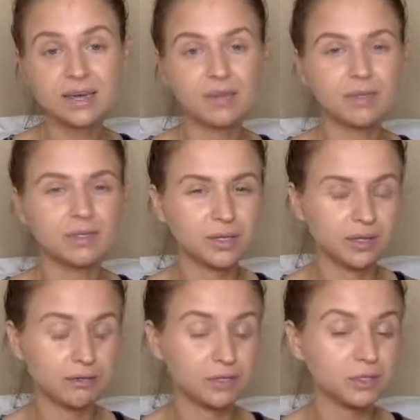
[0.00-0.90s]
I've been doing
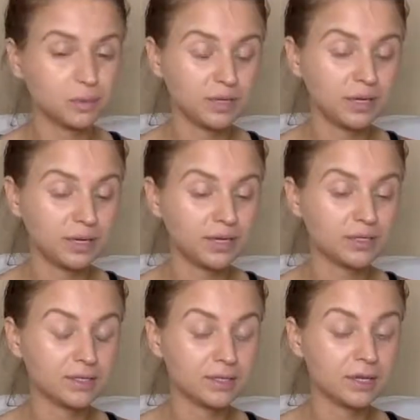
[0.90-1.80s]
that for so many years,